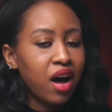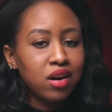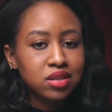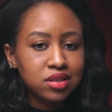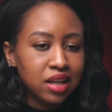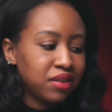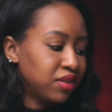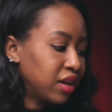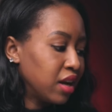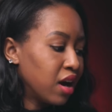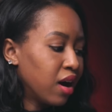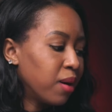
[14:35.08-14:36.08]
I'll save
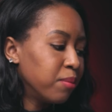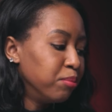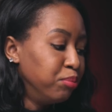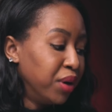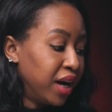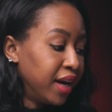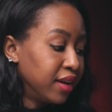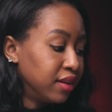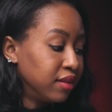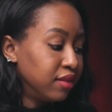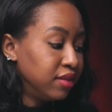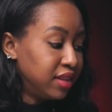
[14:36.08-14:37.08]
it.
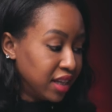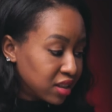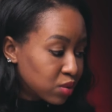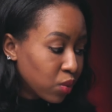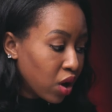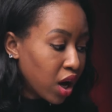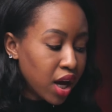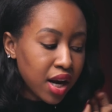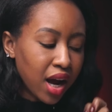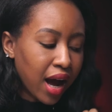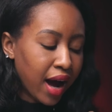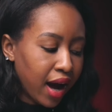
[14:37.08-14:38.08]
But this
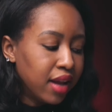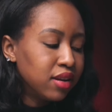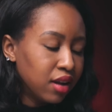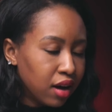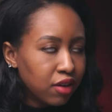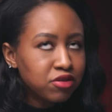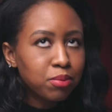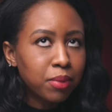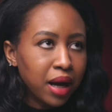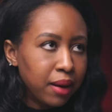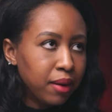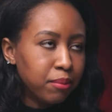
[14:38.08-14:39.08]
one, I loved
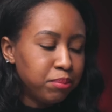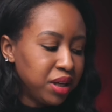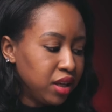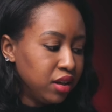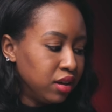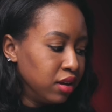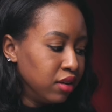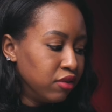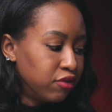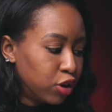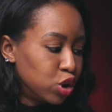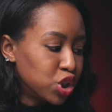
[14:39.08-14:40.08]
my B
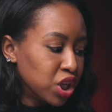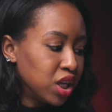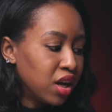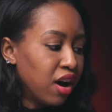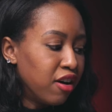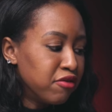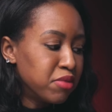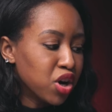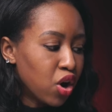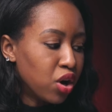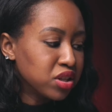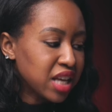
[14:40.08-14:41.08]
version of
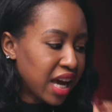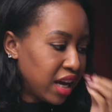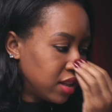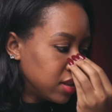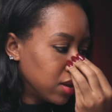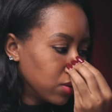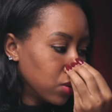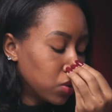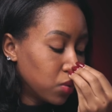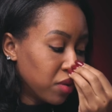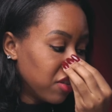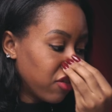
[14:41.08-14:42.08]
McCalls
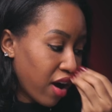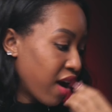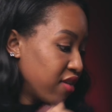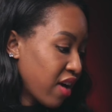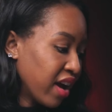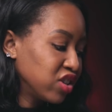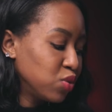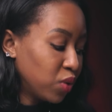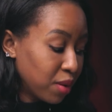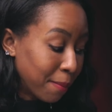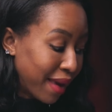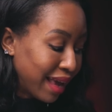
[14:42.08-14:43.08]
8035. I actually
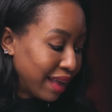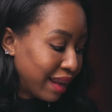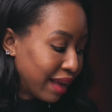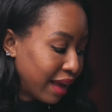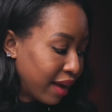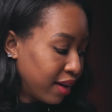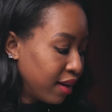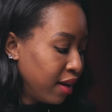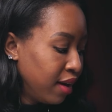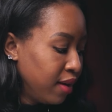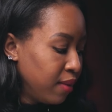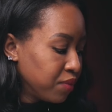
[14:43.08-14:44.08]
want to make it again.
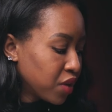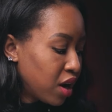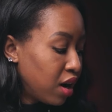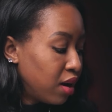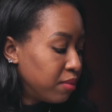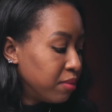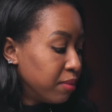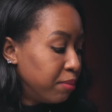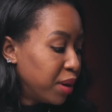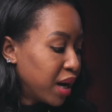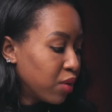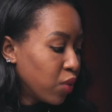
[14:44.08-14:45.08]

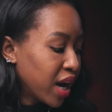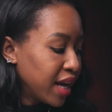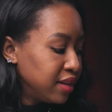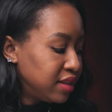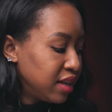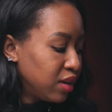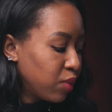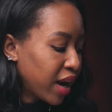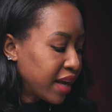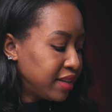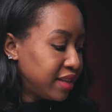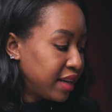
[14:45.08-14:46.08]
But what I did
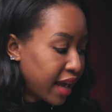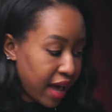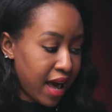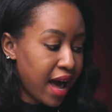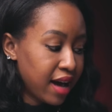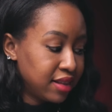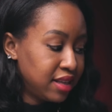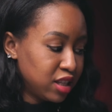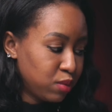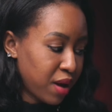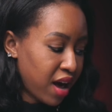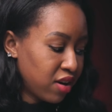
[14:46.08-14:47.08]
when I did hack
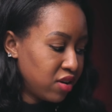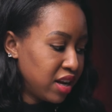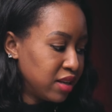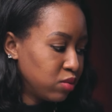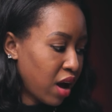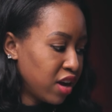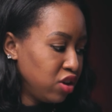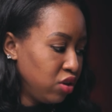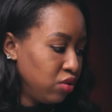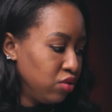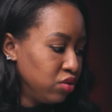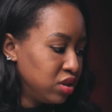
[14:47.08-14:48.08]
this pattern is I
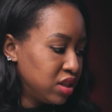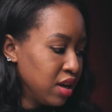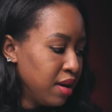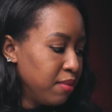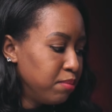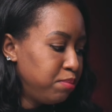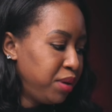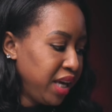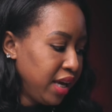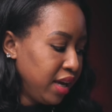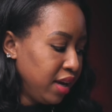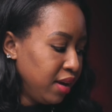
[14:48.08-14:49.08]
used
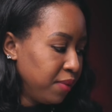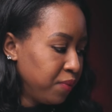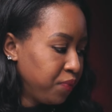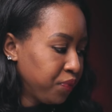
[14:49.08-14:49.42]
B